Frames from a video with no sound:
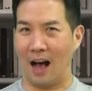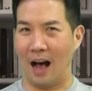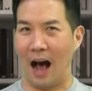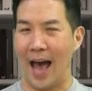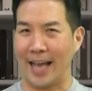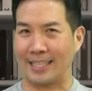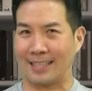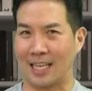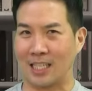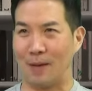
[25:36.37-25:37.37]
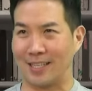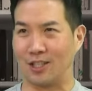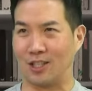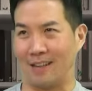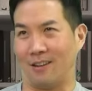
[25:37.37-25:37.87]
I get text
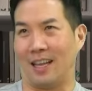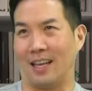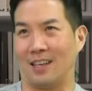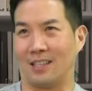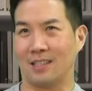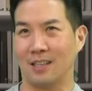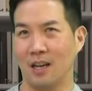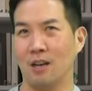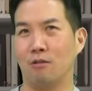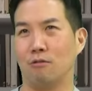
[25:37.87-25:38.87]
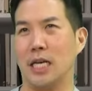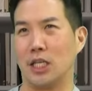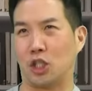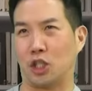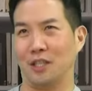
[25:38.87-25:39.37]
messages and they're like this,
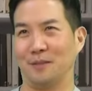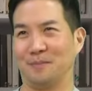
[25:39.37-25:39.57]
reached.